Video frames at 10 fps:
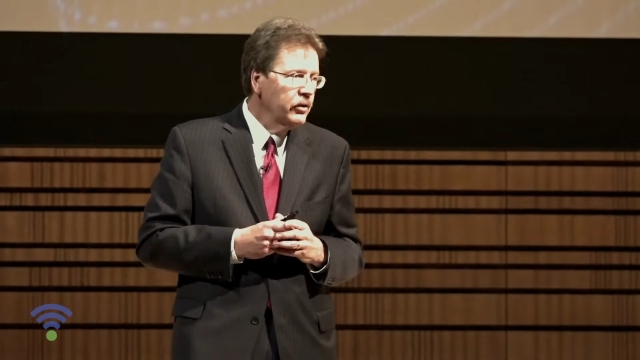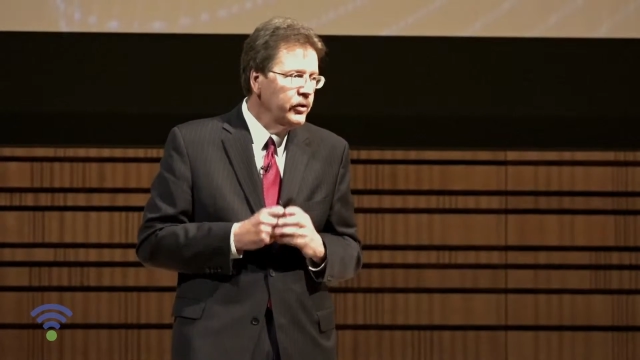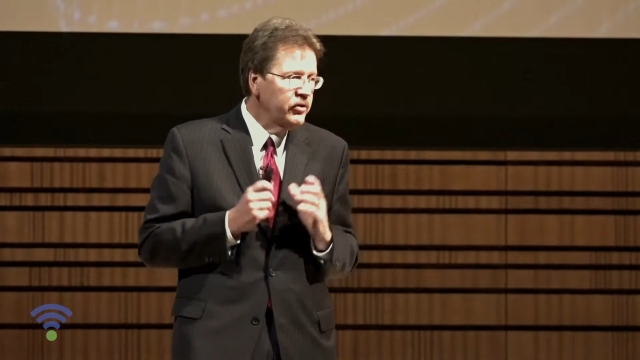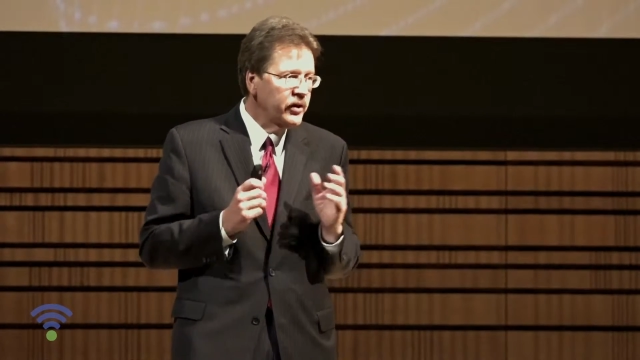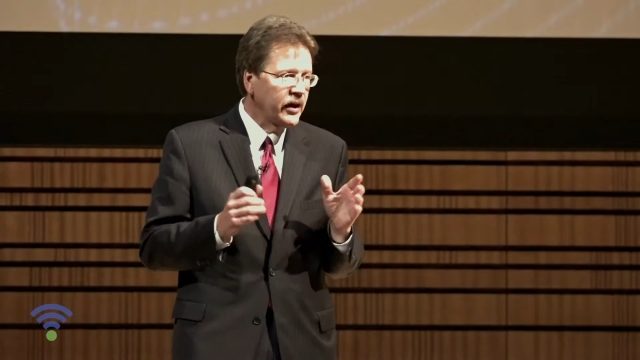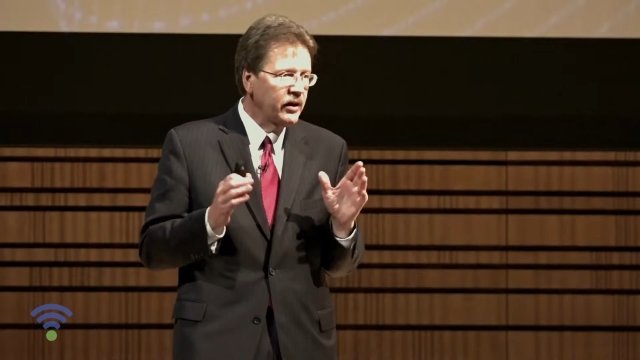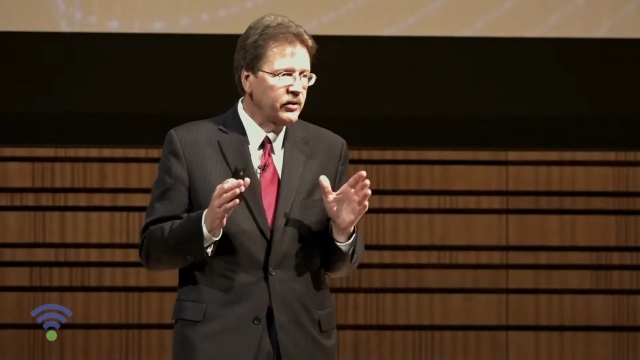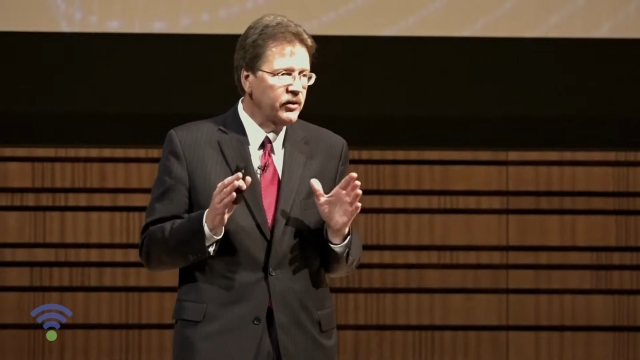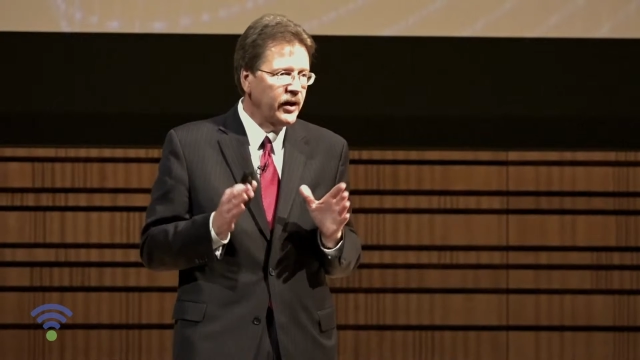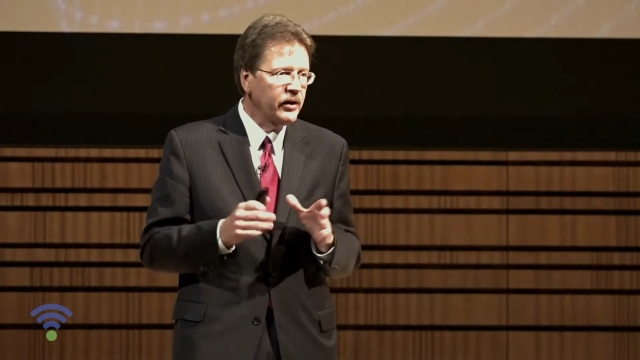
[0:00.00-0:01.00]
We set out
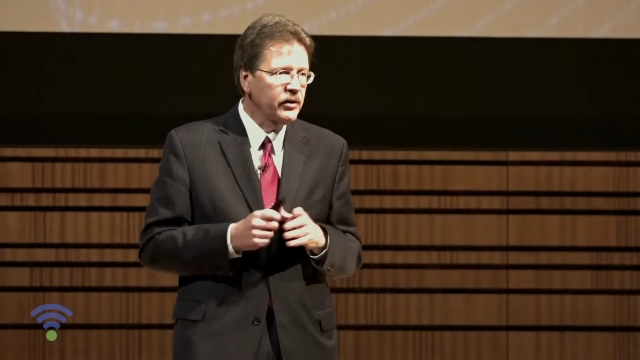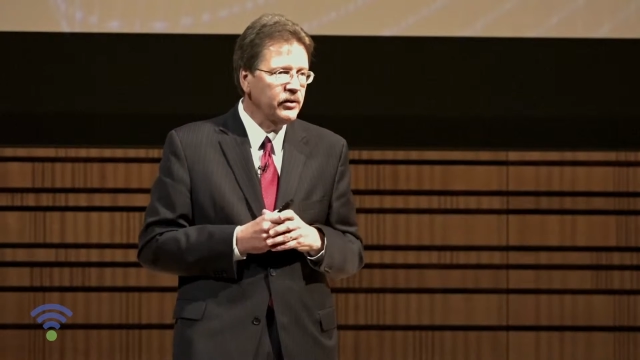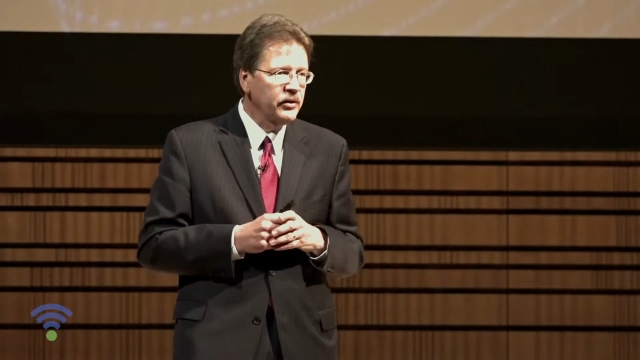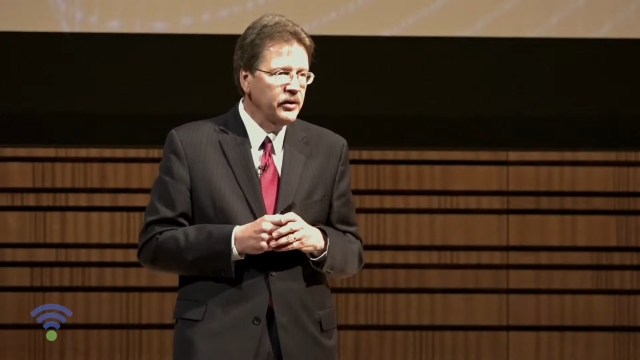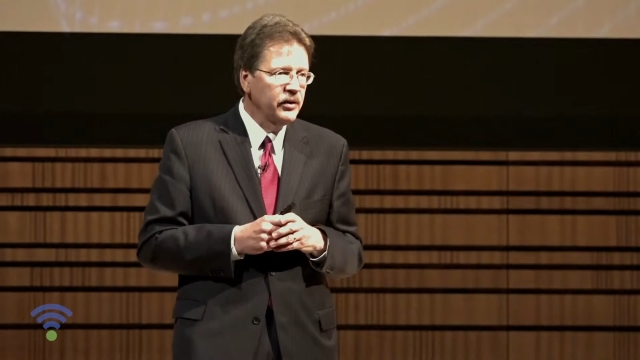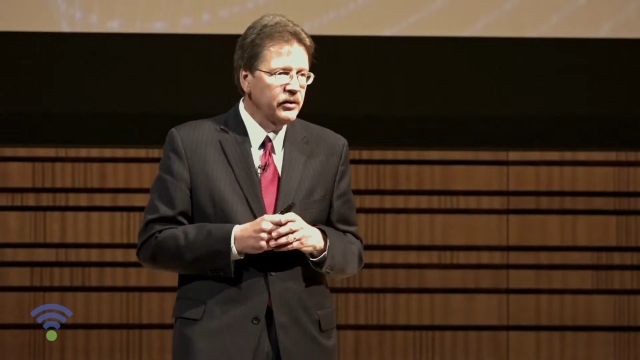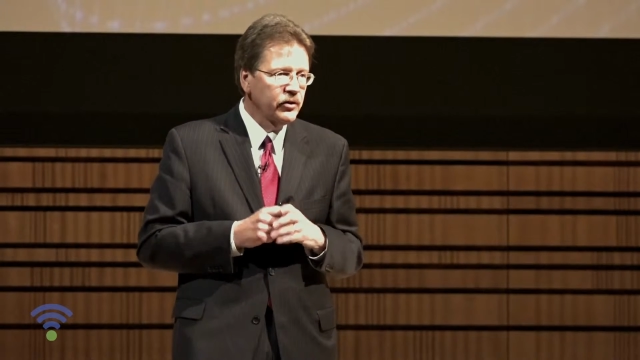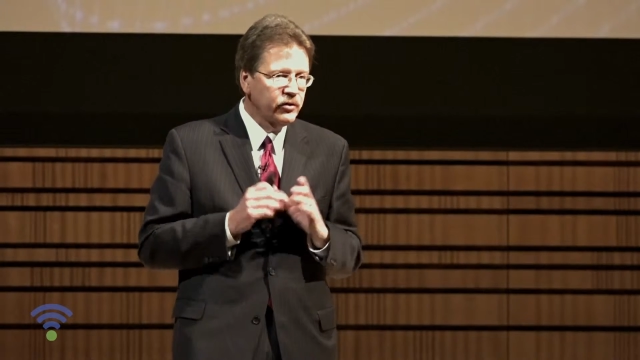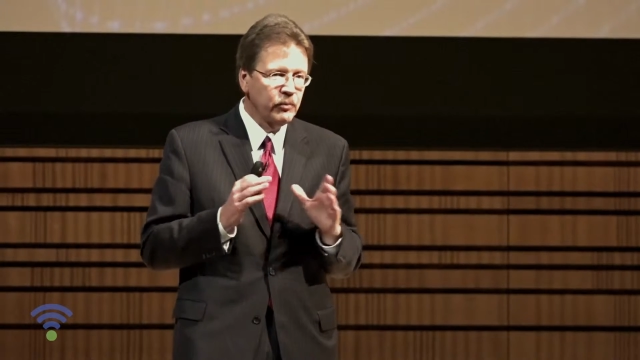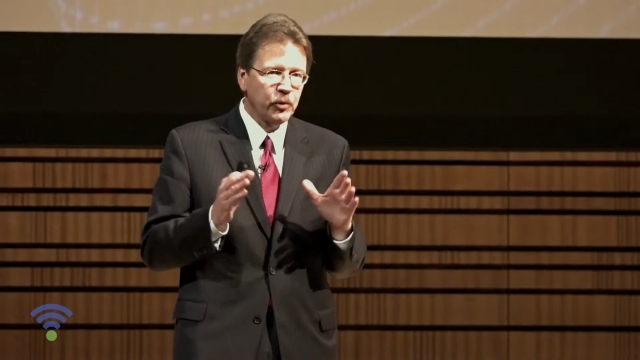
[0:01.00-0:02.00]
to tackle the
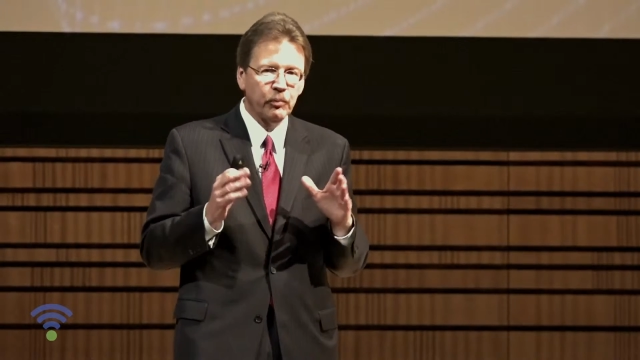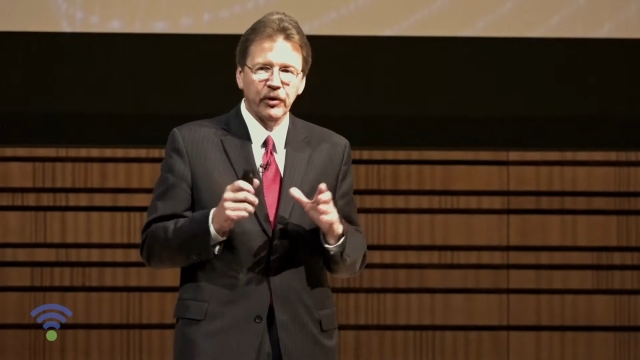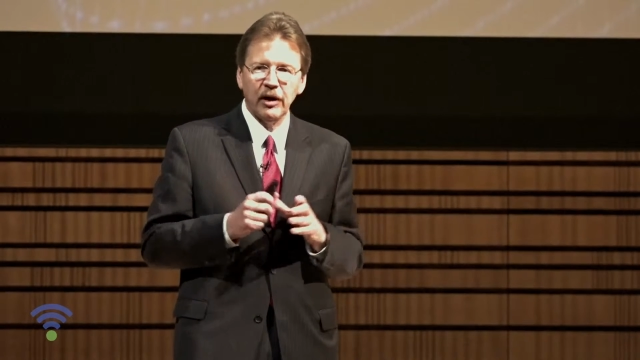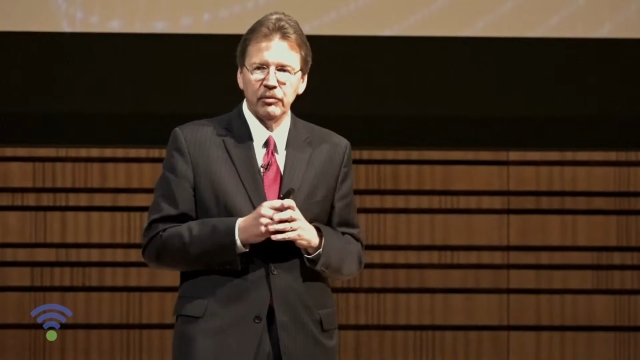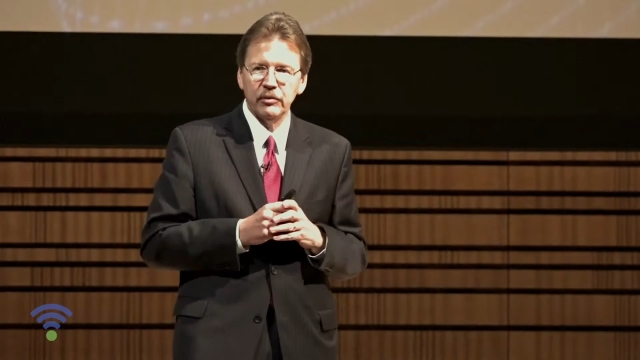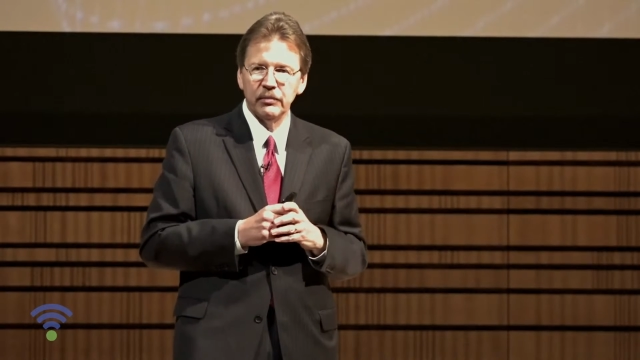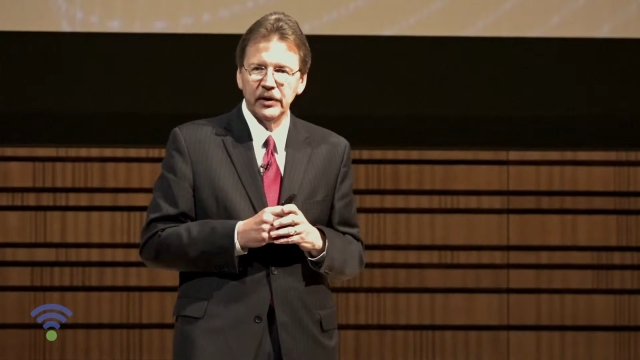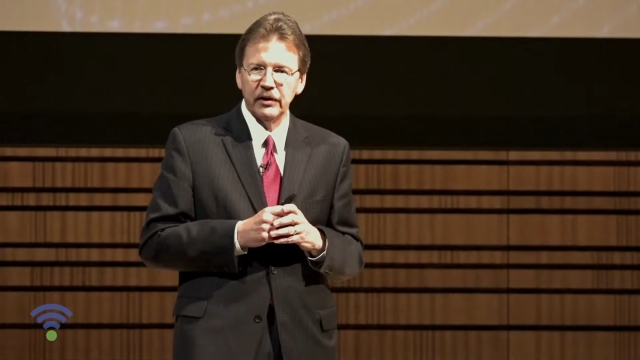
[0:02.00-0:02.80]
simple problem